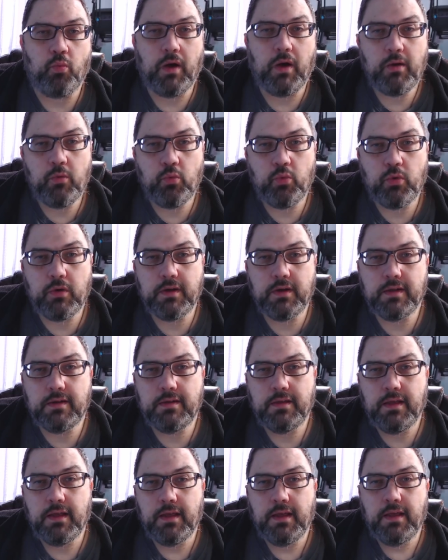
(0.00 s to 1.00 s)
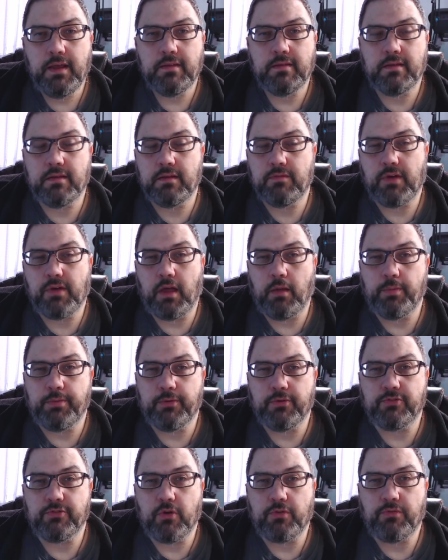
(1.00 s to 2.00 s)
What would the
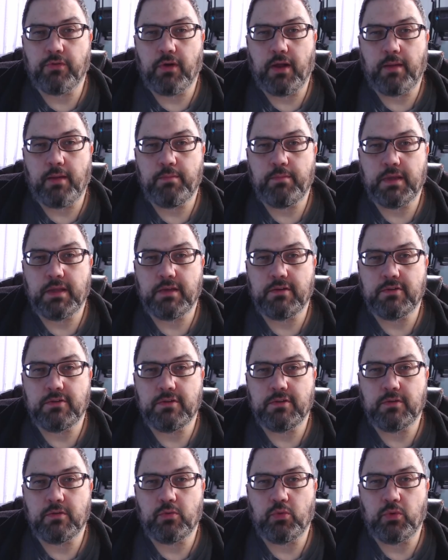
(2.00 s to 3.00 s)
developers over at Mint do?